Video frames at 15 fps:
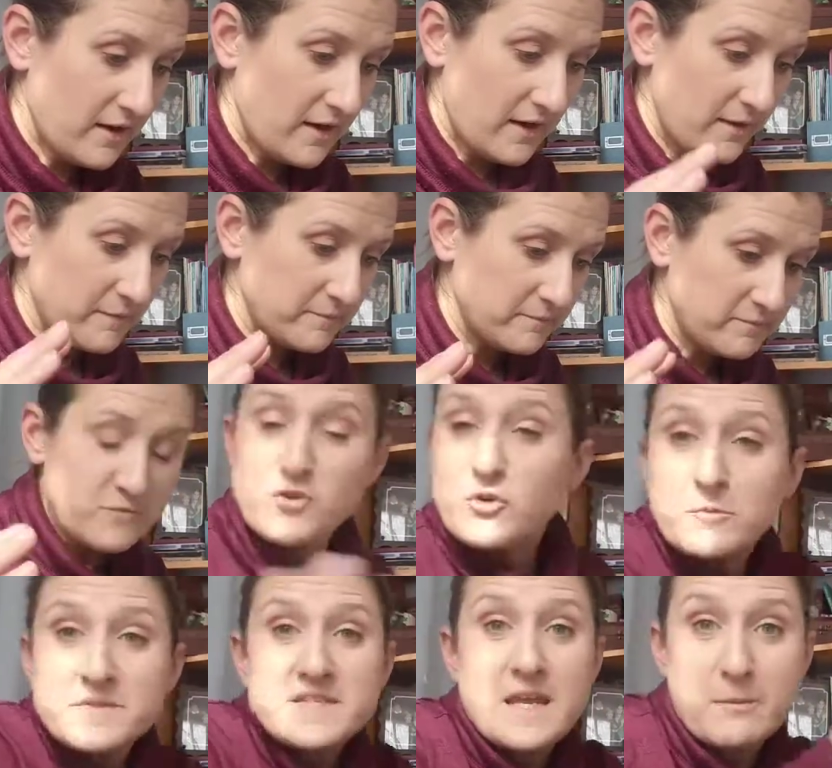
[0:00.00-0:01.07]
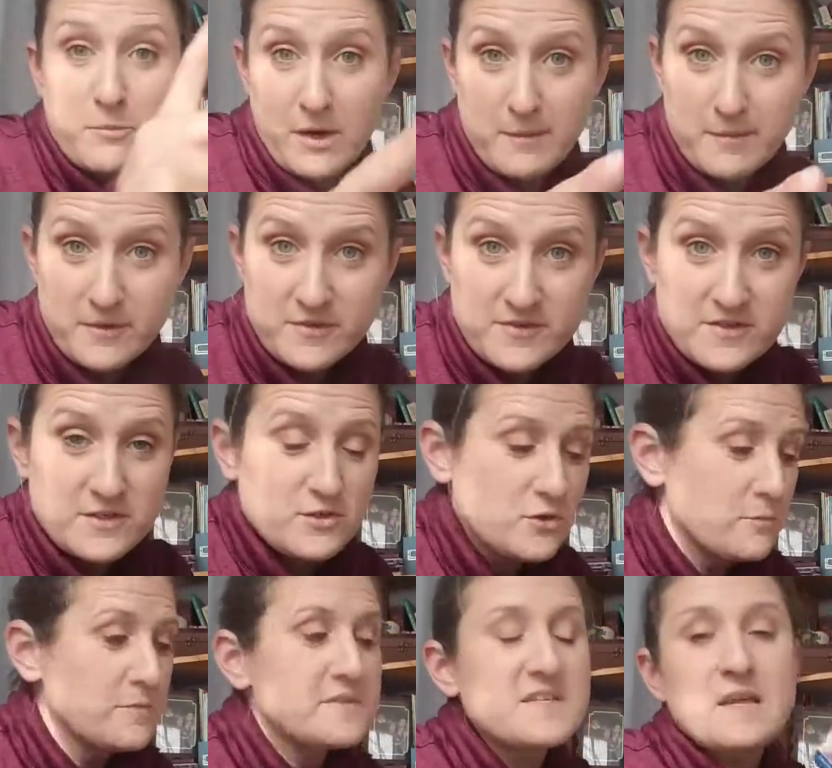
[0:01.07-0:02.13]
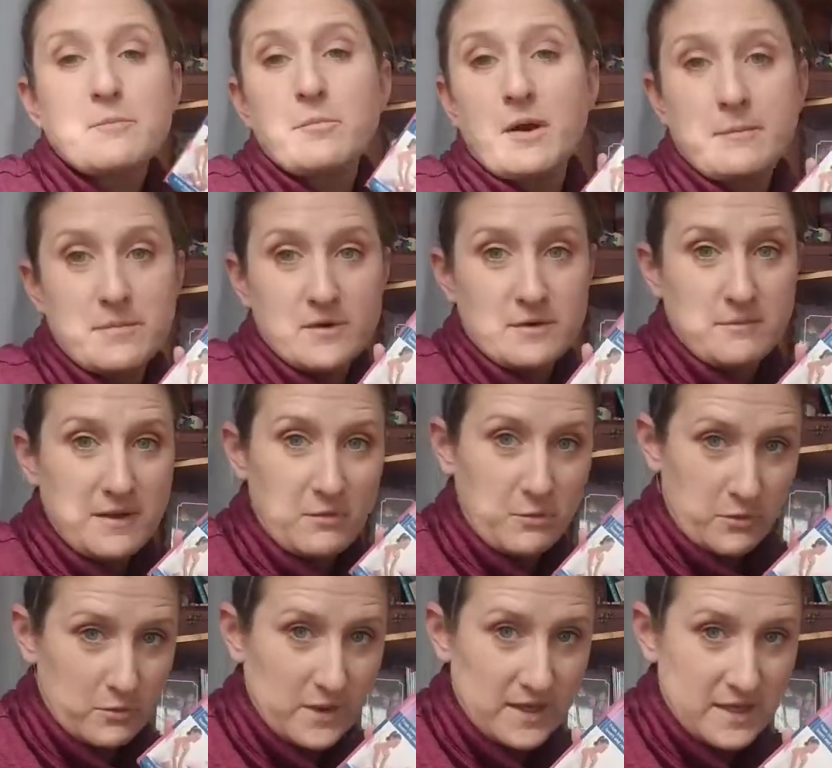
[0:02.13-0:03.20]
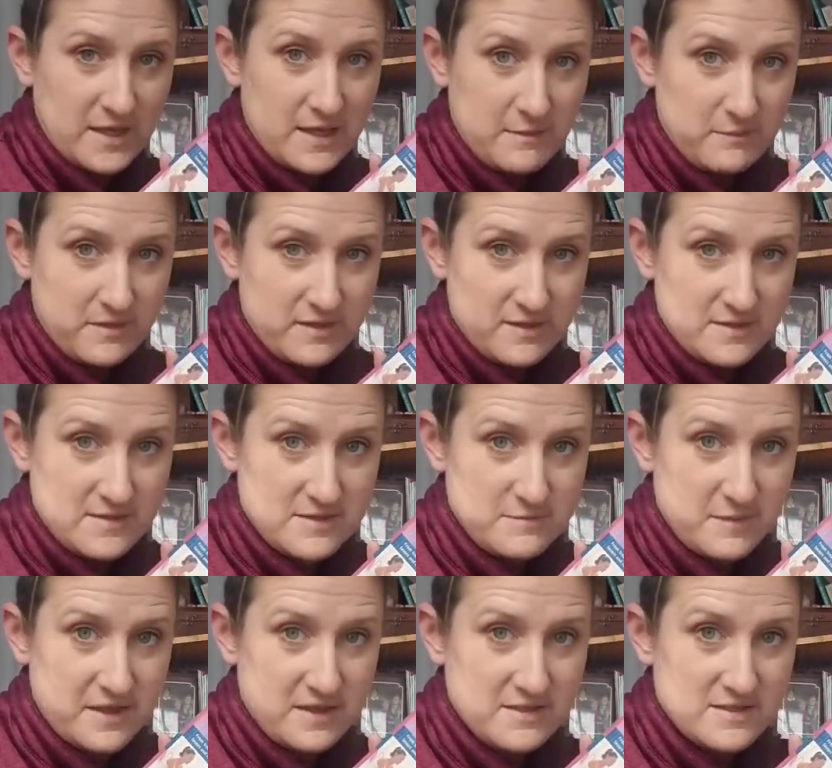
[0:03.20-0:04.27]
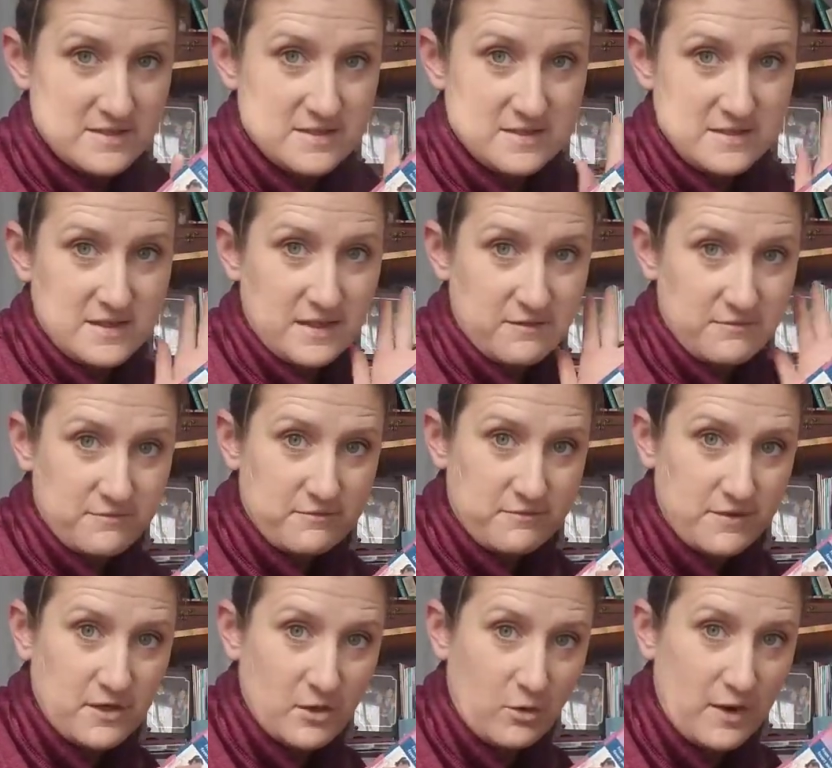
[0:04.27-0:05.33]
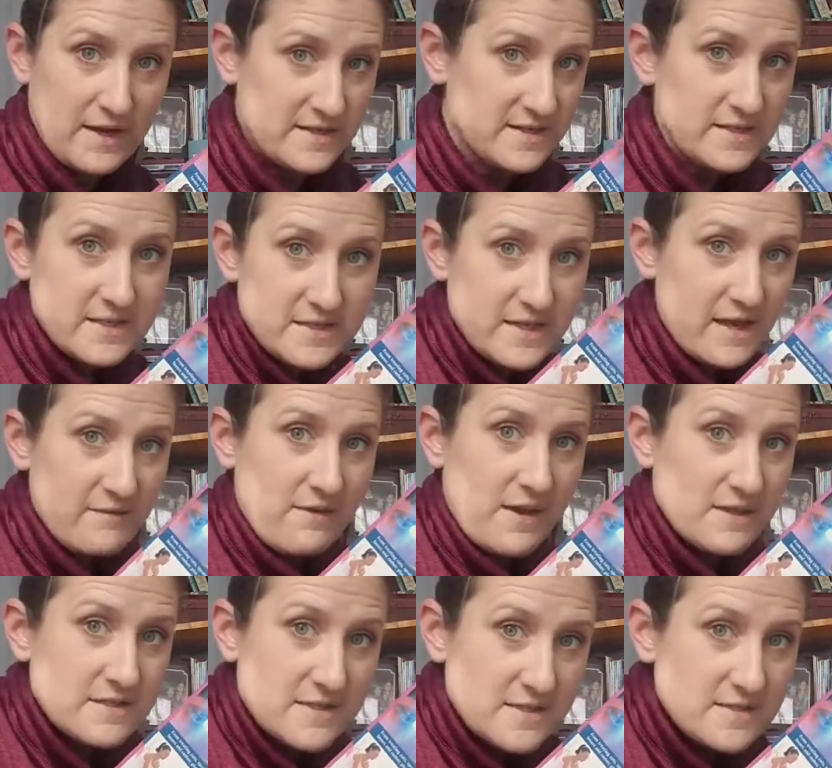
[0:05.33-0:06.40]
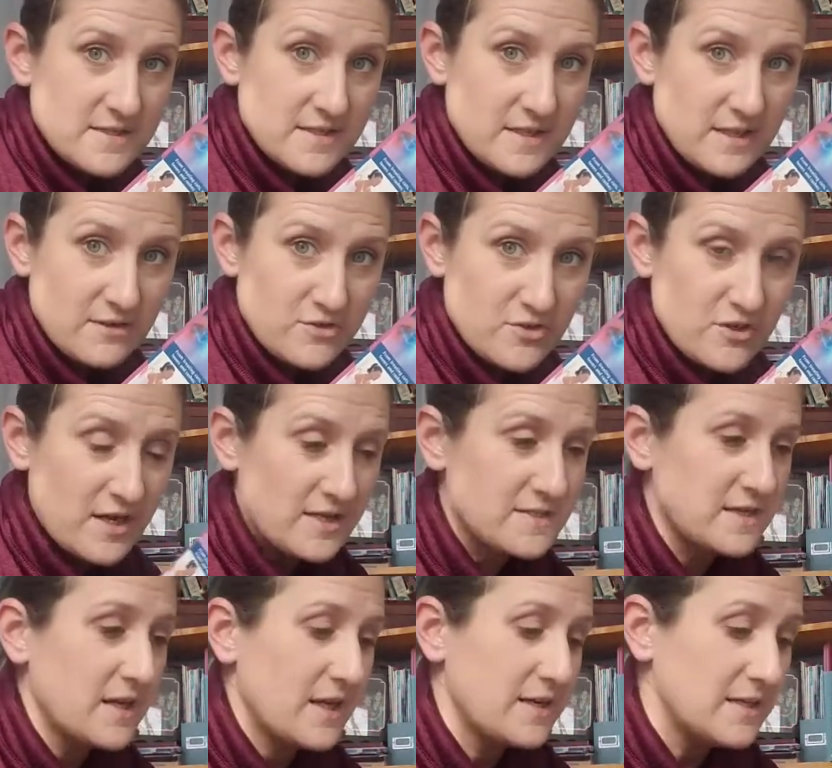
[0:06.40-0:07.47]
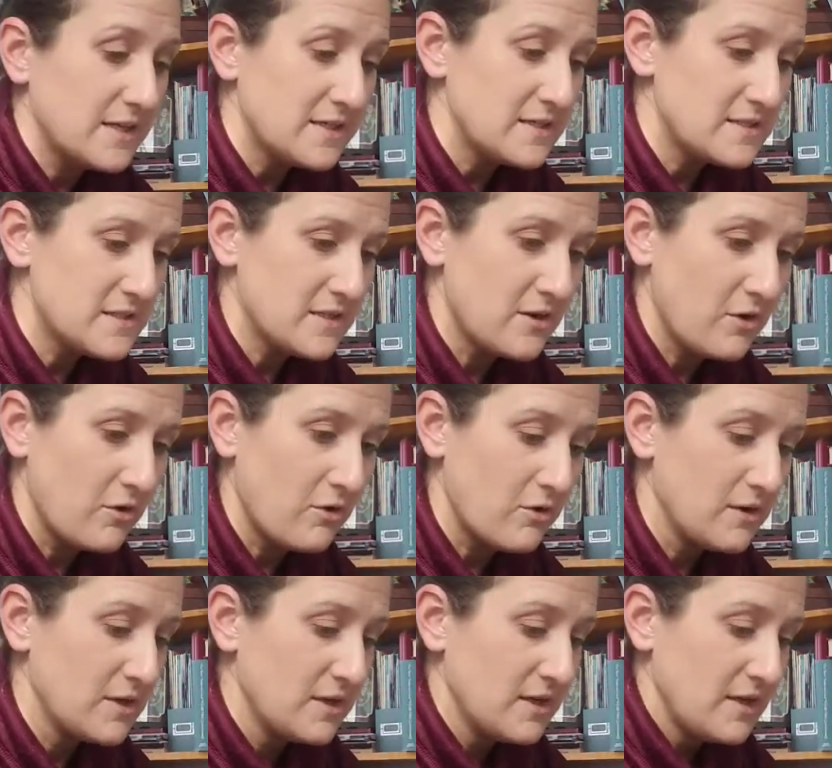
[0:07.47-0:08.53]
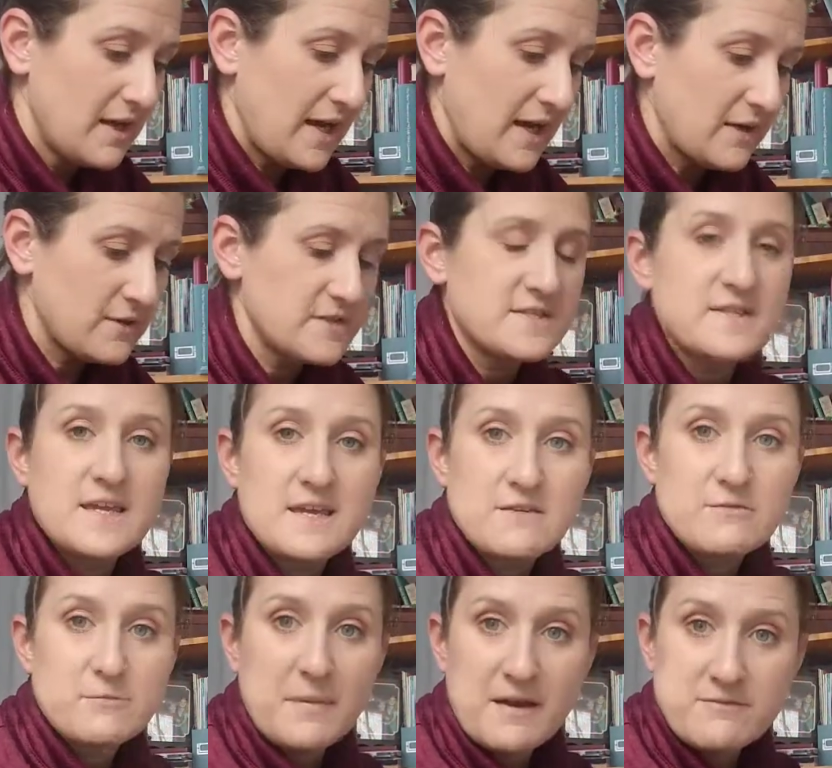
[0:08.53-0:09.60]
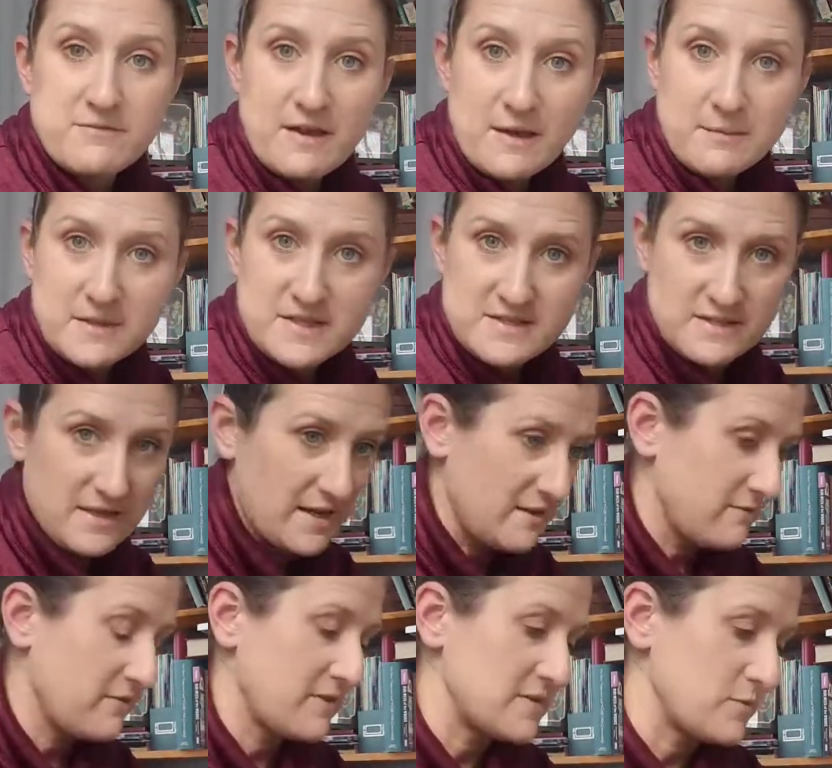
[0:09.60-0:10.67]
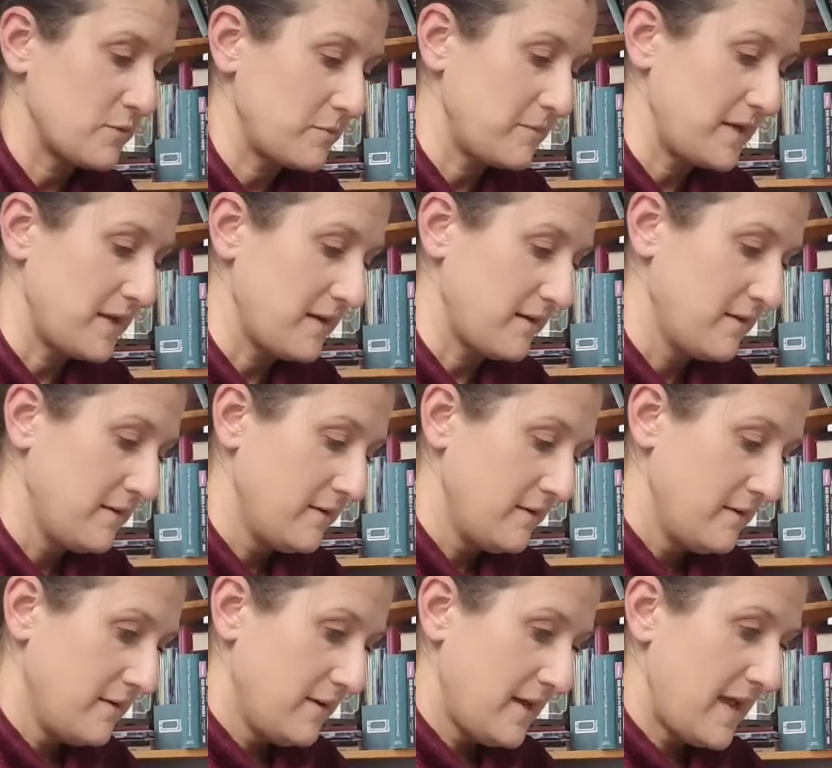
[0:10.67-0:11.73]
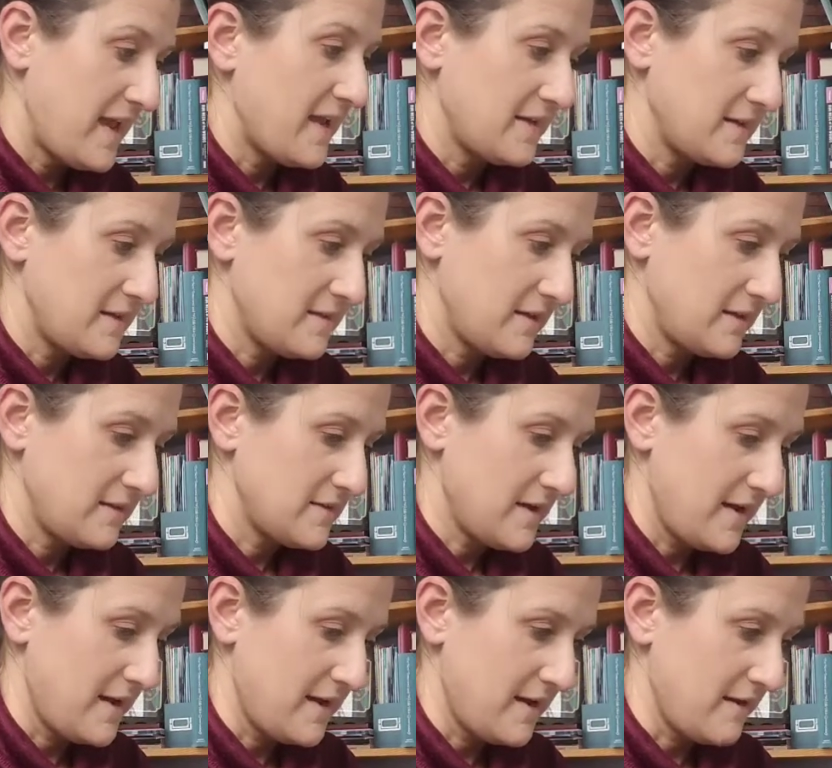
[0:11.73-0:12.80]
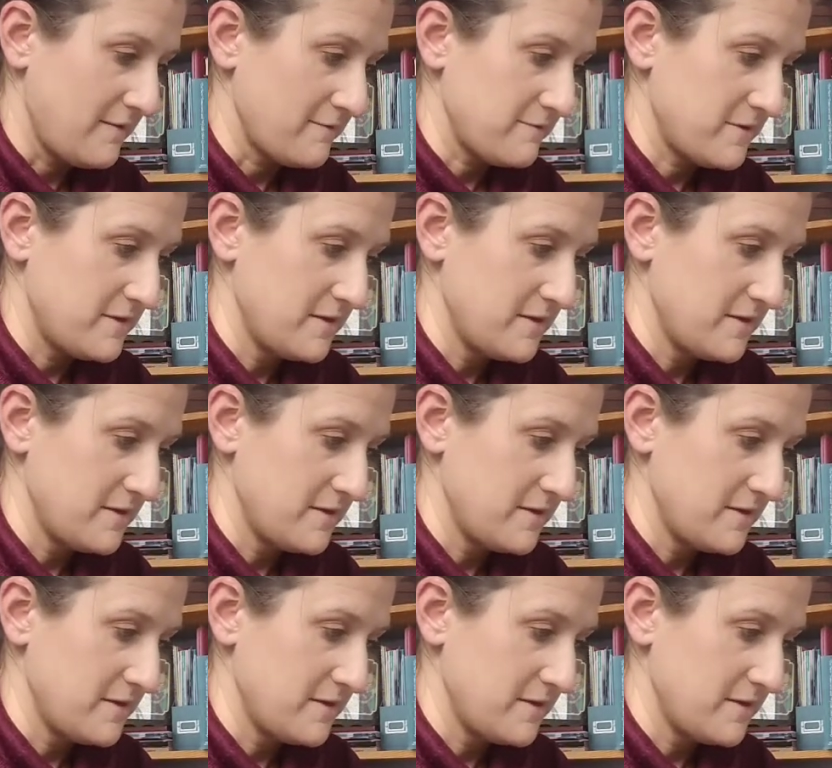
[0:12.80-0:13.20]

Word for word: um, doomsday preppers. The doomsday prepper in me would want to keep this because if, you know, I didn't have access to the internet and I needed to know how to save my family's life, this would be a handy thing to have.